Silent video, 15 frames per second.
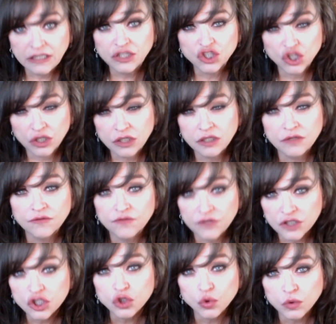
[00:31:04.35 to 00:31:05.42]
each
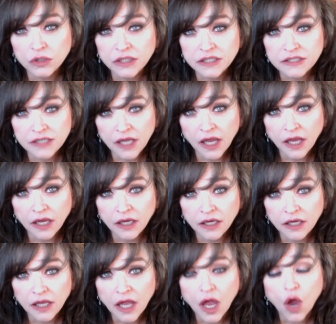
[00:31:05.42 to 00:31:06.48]
individually
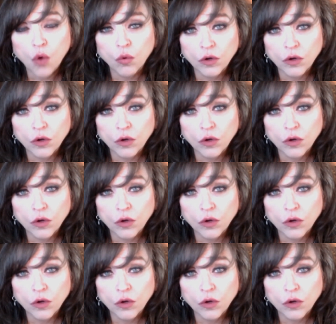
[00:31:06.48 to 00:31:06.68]
take